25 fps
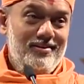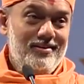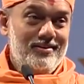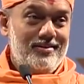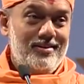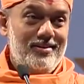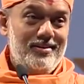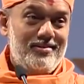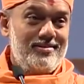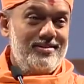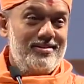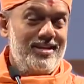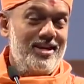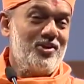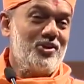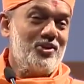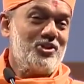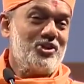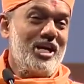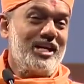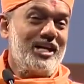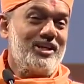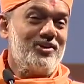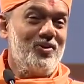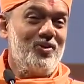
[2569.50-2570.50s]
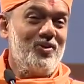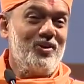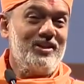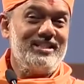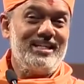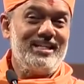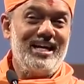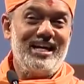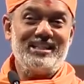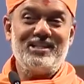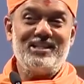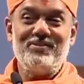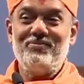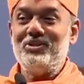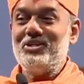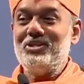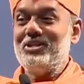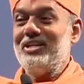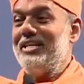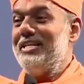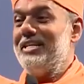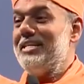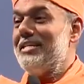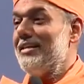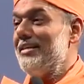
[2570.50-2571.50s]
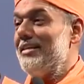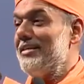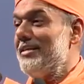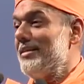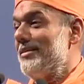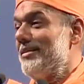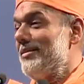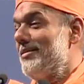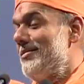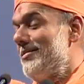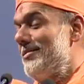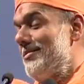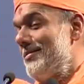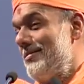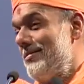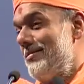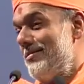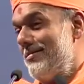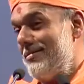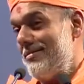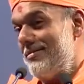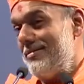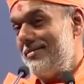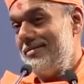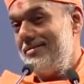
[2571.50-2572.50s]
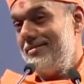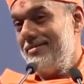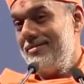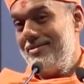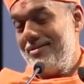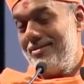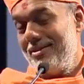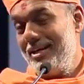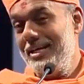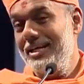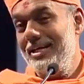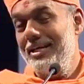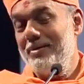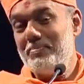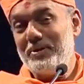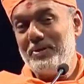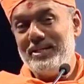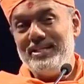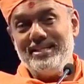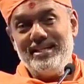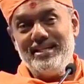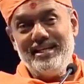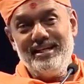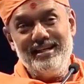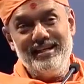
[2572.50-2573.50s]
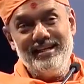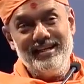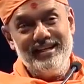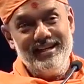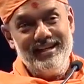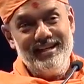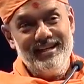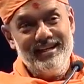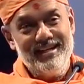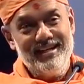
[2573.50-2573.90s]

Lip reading: This nanotechnology, artificial intelligence, 3D printing,